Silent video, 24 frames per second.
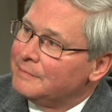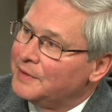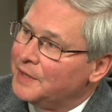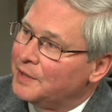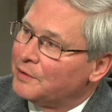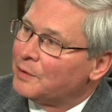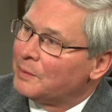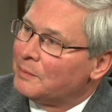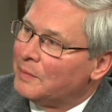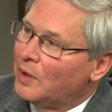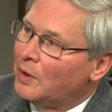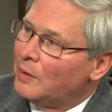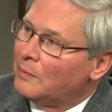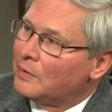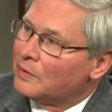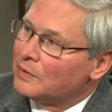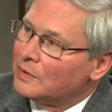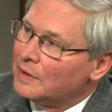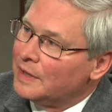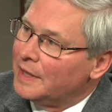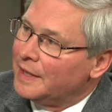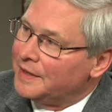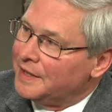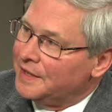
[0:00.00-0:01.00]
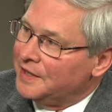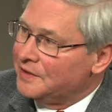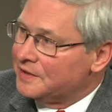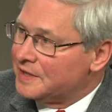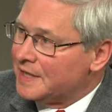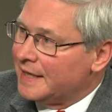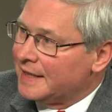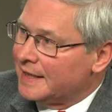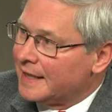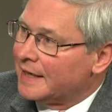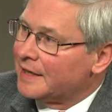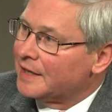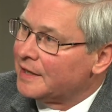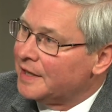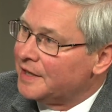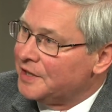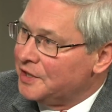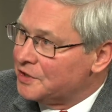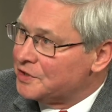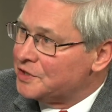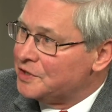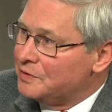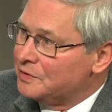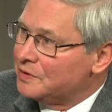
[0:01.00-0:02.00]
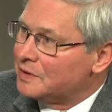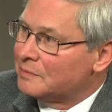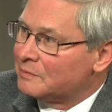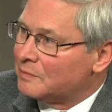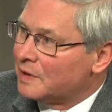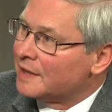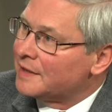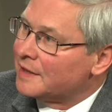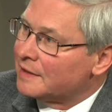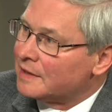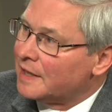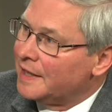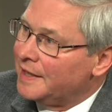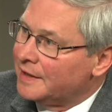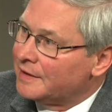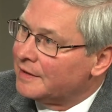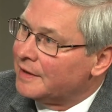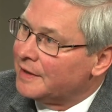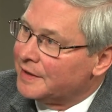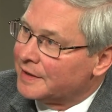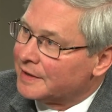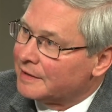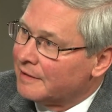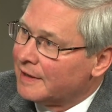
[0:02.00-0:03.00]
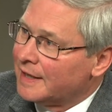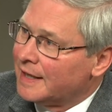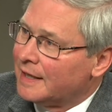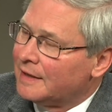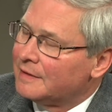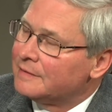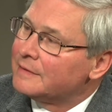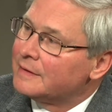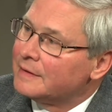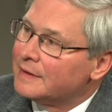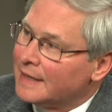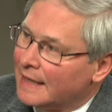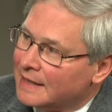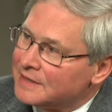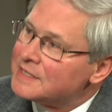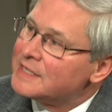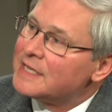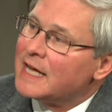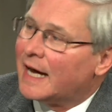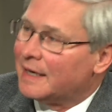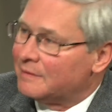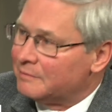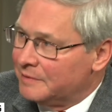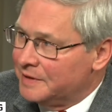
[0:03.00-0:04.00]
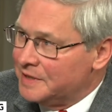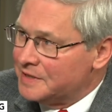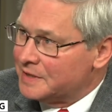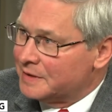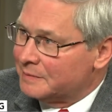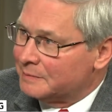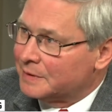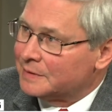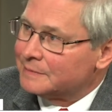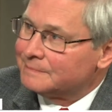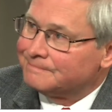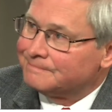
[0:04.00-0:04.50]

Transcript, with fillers: they're immobile, and then you take out a gun, you shoot them while they're laying on the ground, that's not reasonable.